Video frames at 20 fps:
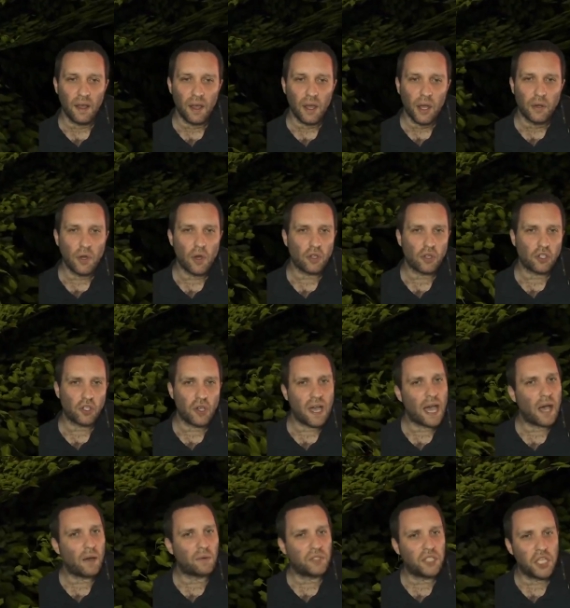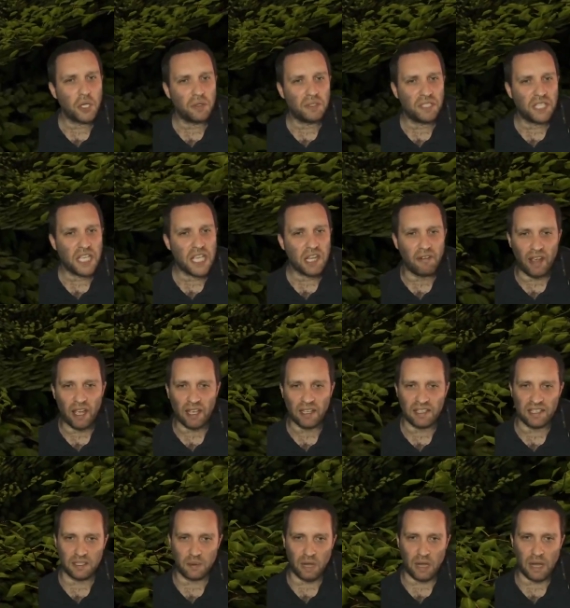Not sure how two
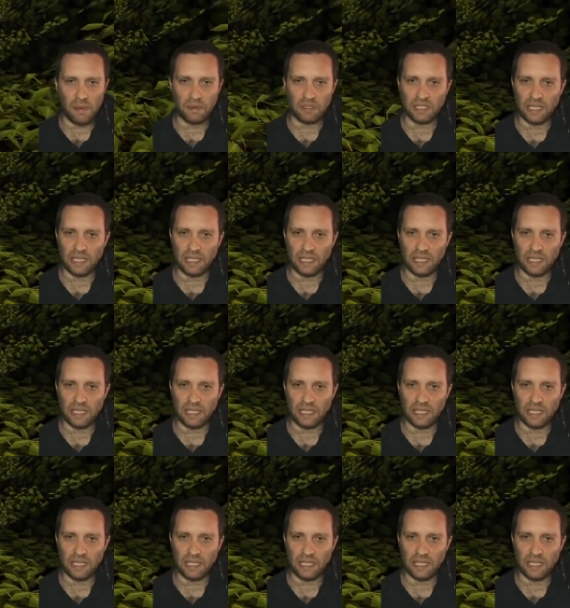T-Rexes were able to